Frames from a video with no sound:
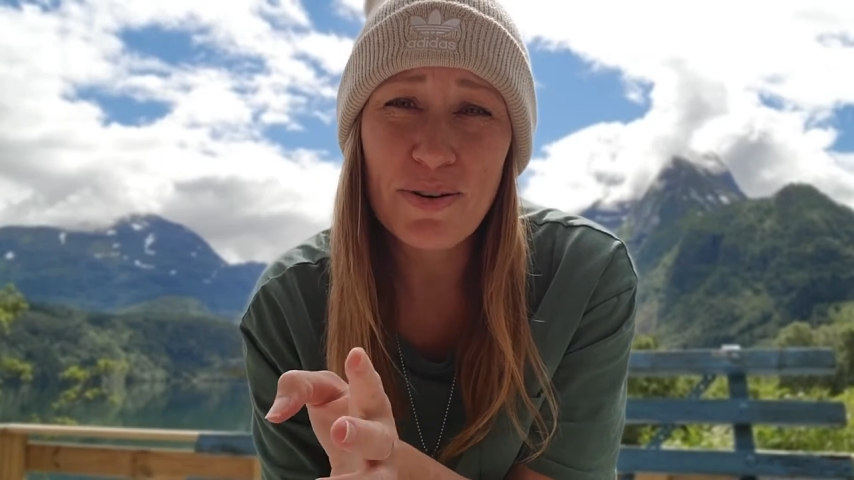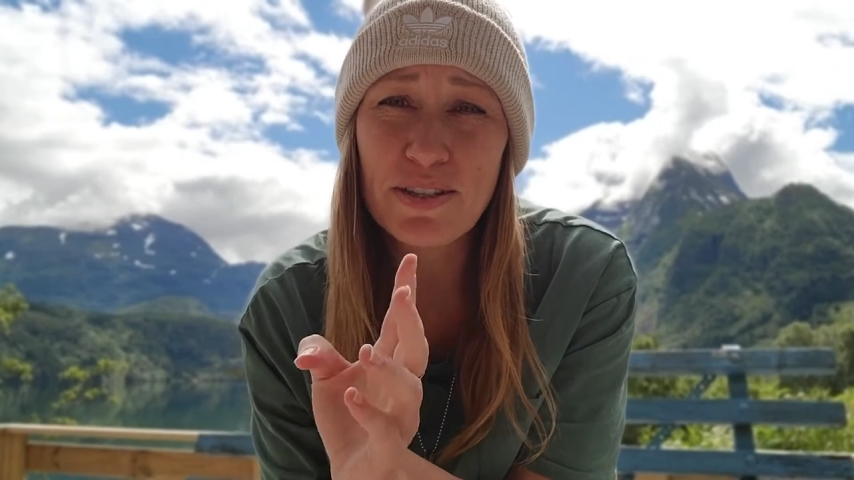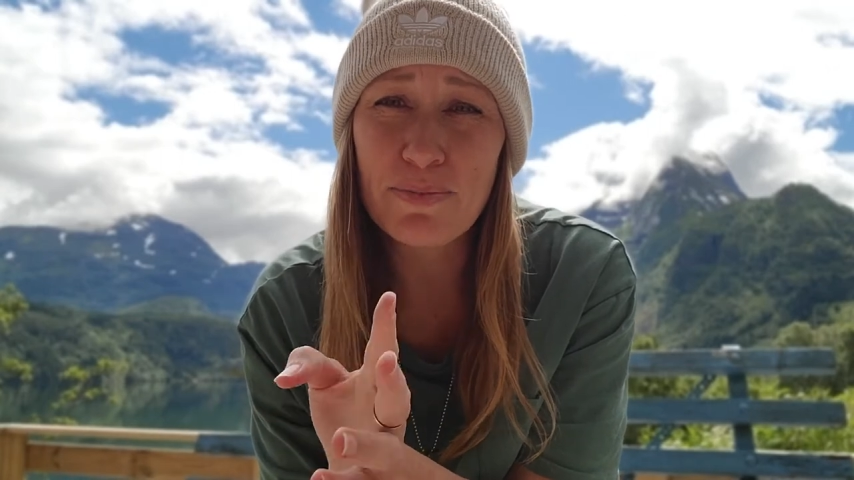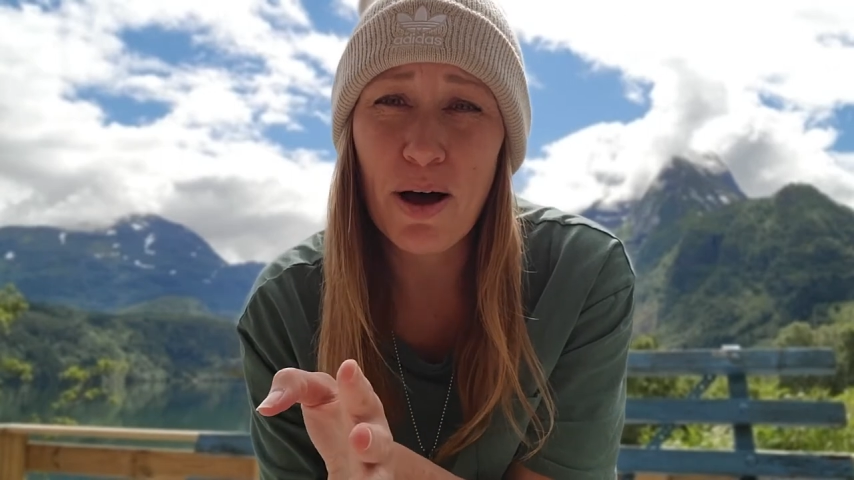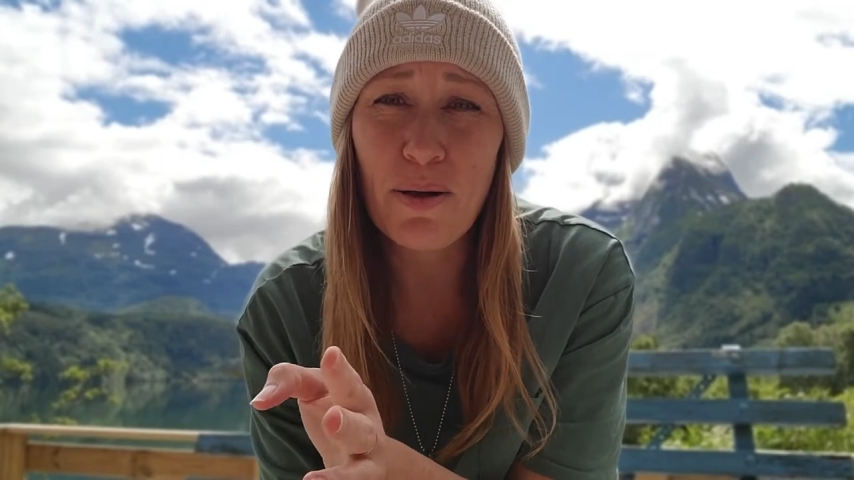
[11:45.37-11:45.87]
a
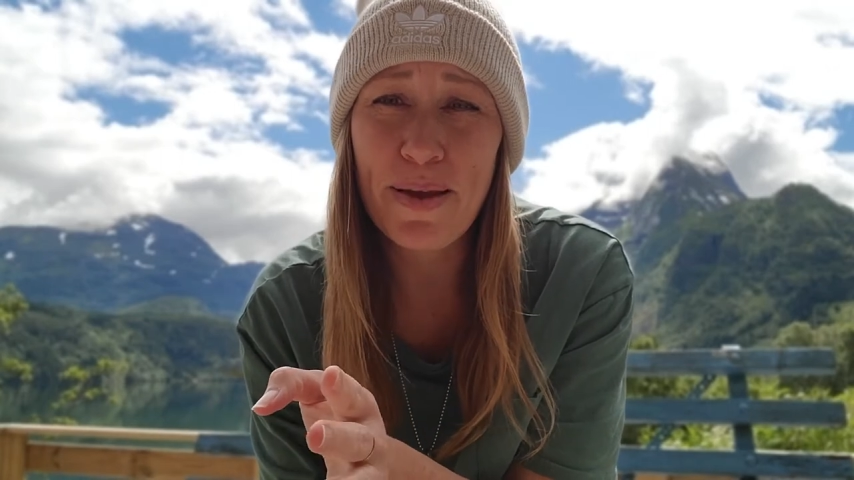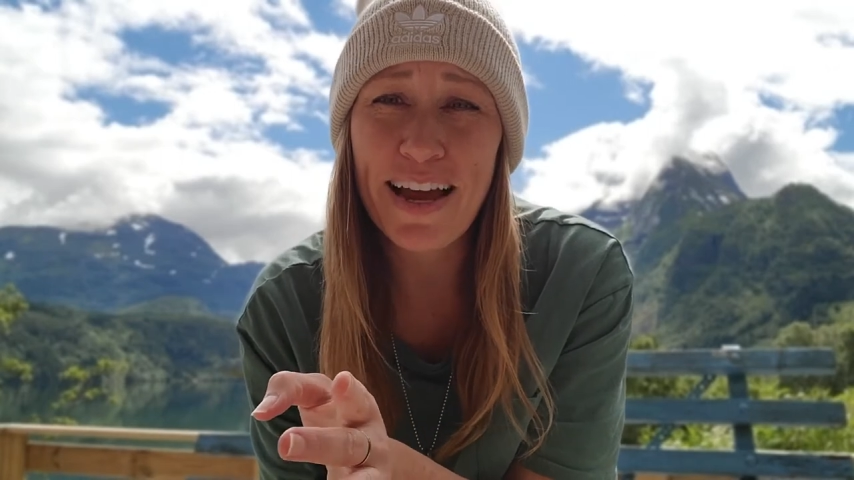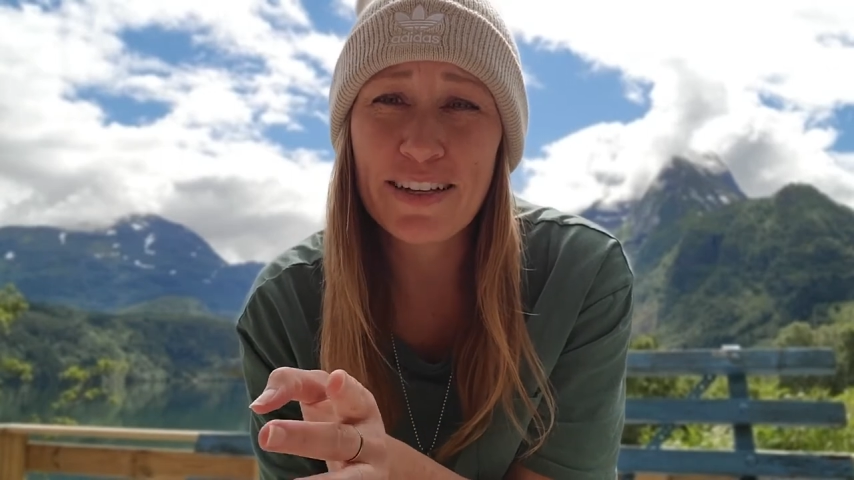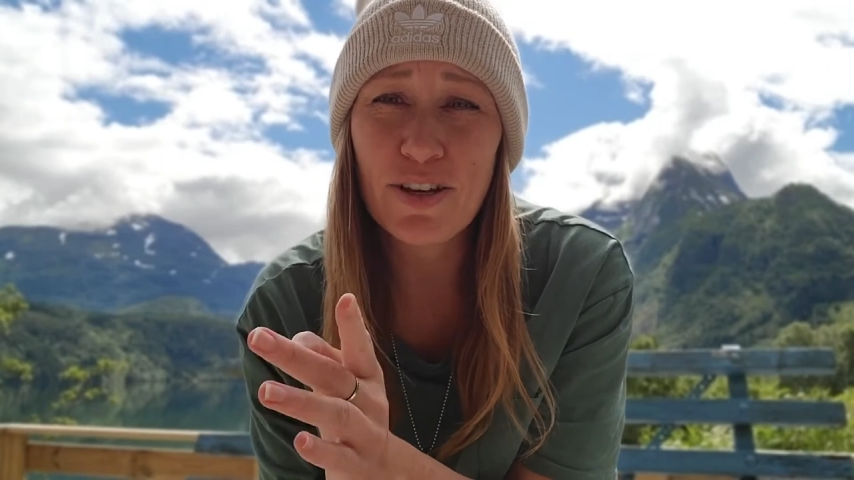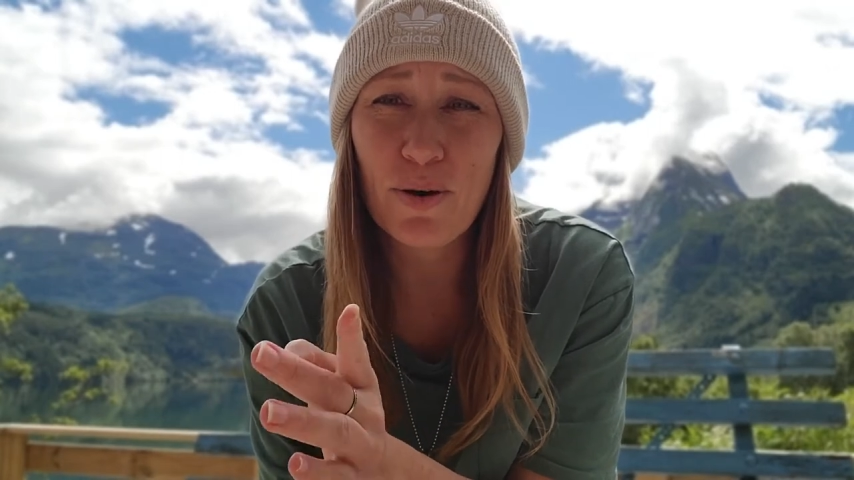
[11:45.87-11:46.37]
small
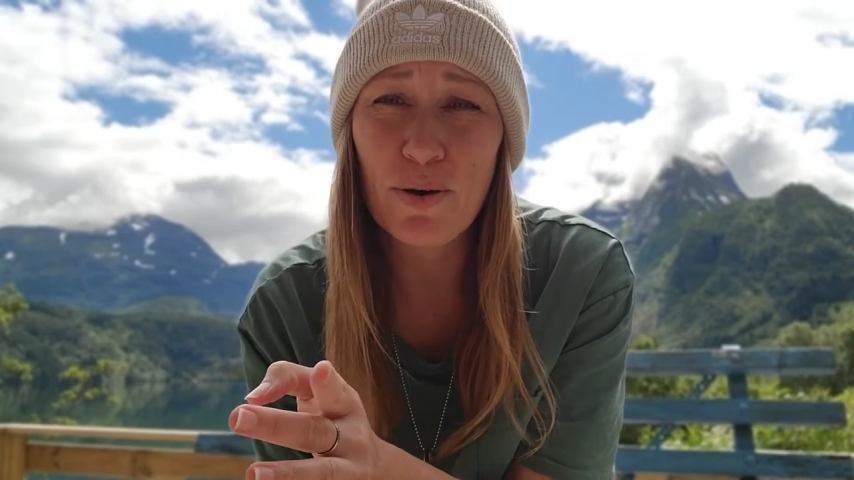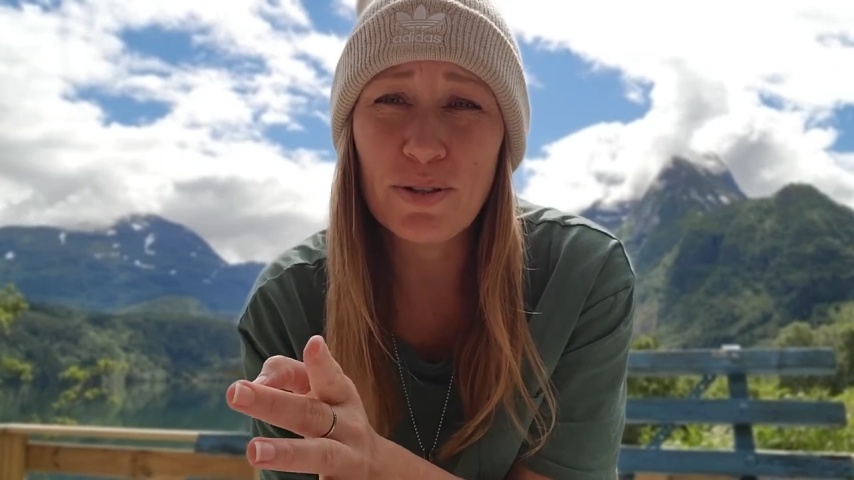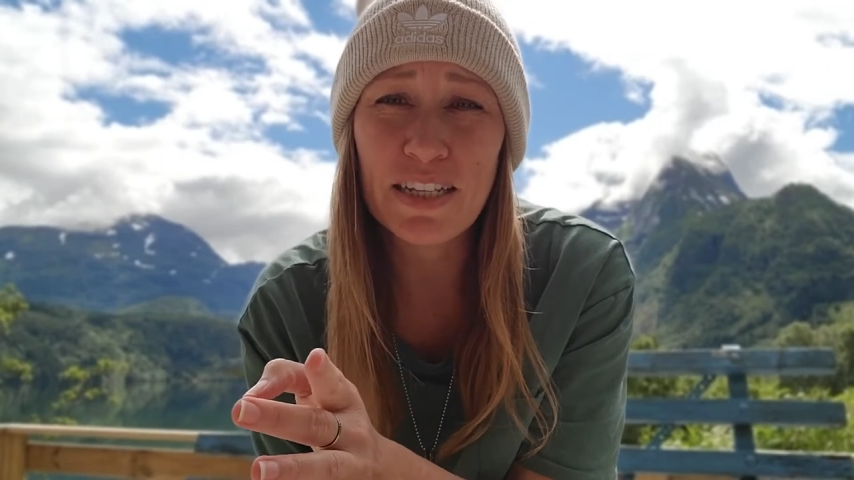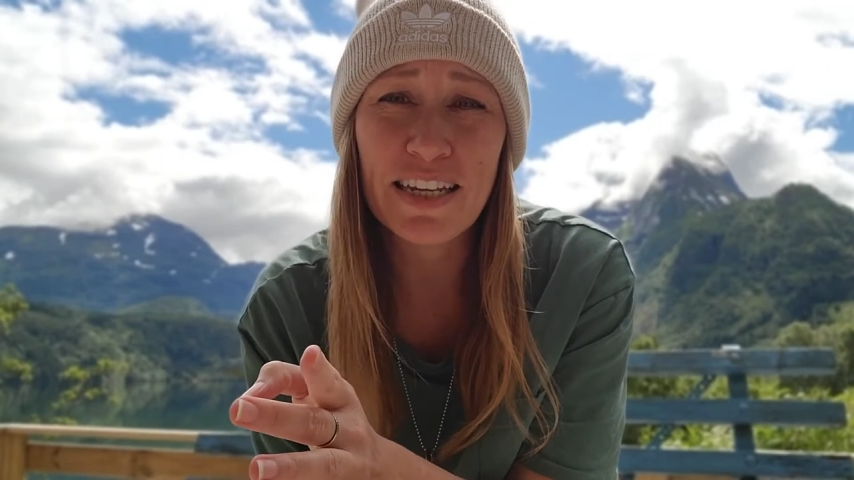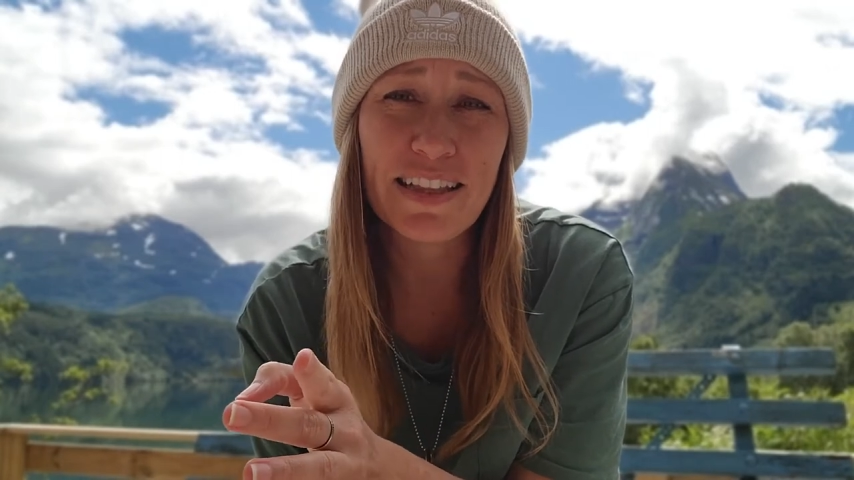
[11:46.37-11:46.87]
bag to
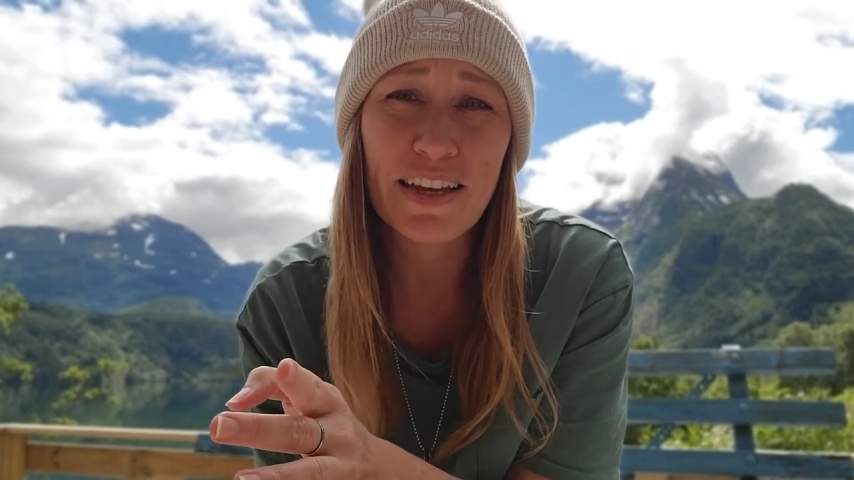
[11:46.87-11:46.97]
hold any